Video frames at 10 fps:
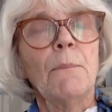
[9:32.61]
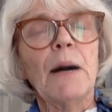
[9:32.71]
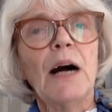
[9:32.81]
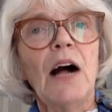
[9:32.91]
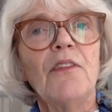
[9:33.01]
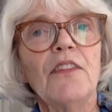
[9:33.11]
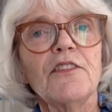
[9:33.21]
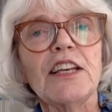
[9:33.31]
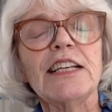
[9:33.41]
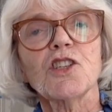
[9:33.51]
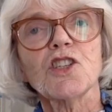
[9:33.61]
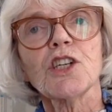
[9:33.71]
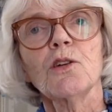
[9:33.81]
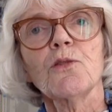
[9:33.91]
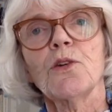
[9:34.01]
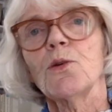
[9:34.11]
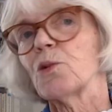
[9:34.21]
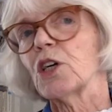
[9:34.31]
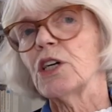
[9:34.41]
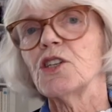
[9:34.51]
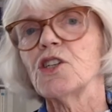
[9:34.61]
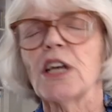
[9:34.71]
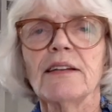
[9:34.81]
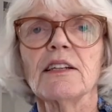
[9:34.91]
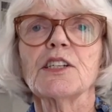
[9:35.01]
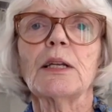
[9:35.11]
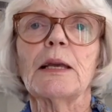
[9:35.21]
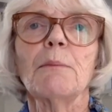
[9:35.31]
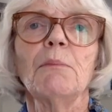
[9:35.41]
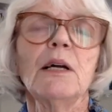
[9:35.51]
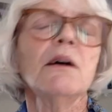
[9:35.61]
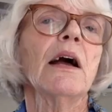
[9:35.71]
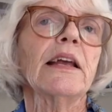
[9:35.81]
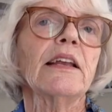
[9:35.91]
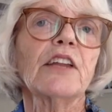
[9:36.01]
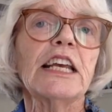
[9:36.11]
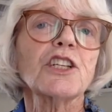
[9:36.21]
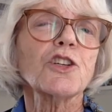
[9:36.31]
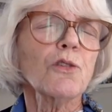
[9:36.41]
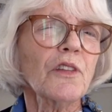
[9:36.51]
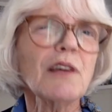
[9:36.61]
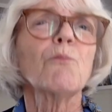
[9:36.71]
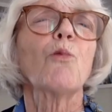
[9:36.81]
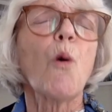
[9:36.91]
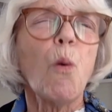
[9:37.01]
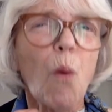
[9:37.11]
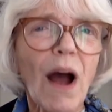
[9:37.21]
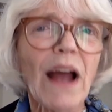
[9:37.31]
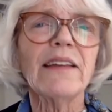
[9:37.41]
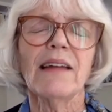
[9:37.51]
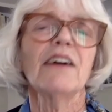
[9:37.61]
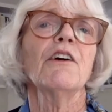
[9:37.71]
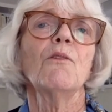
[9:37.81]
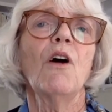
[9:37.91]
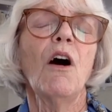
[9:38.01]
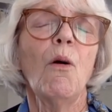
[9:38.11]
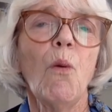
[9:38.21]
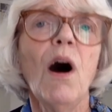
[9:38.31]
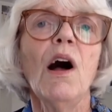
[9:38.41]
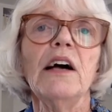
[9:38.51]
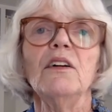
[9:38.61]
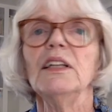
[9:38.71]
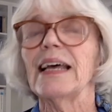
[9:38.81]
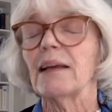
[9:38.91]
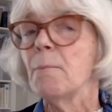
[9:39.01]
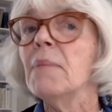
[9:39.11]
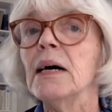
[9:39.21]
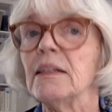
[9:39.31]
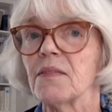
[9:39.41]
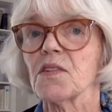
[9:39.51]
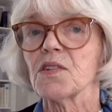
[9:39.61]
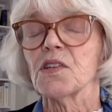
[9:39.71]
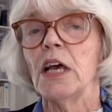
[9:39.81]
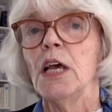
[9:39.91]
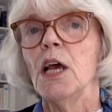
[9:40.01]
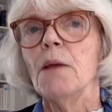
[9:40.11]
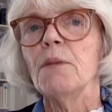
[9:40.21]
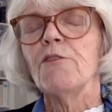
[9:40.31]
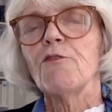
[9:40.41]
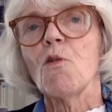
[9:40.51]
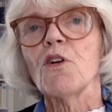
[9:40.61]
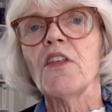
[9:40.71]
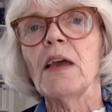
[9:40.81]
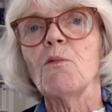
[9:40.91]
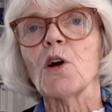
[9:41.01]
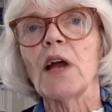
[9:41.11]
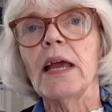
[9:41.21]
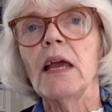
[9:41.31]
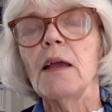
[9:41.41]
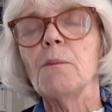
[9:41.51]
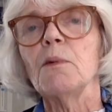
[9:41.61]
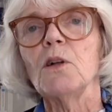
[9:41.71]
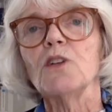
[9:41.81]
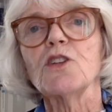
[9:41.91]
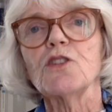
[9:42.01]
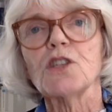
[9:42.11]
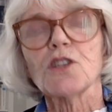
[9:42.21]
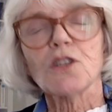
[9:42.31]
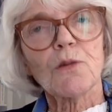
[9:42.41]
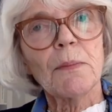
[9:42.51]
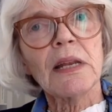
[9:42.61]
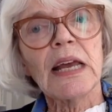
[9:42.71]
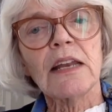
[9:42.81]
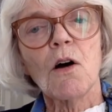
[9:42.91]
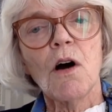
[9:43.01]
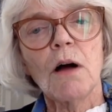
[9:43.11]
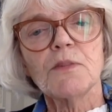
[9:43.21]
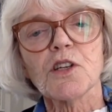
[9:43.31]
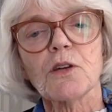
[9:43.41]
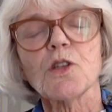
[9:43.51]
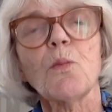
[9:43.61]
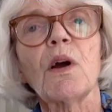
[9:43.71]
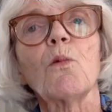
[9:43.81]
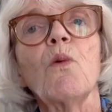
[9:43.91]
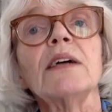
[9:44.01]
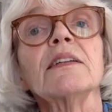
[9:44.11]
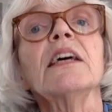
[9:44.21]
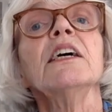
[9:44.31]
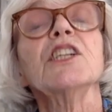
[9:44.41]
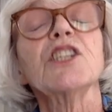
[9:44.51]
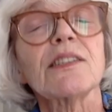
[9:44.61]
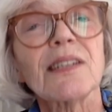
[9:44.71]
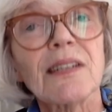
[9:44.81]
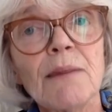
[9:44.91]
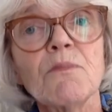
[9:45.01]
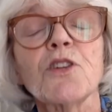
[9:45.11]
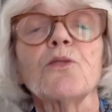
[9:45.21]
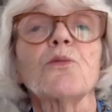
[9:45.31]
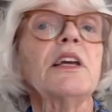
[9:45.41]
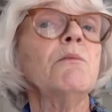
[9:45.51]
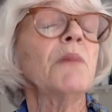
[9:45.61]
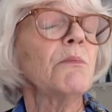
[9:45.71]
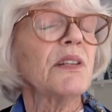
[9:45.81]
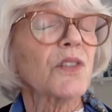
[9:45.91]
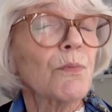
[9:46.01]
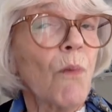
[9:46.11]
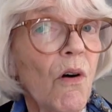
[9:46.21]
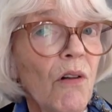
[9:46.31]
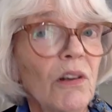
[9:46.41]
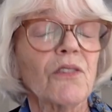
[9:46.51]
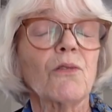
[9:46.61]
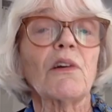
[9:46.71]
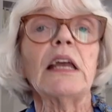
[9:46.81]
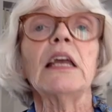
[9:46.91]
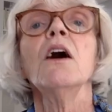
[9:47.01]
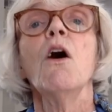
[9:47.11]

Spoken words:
But these children who were congenitally blind, it took them quite a while, like months, before they were able to discriminate objects where one, to some degree, maybe small degree,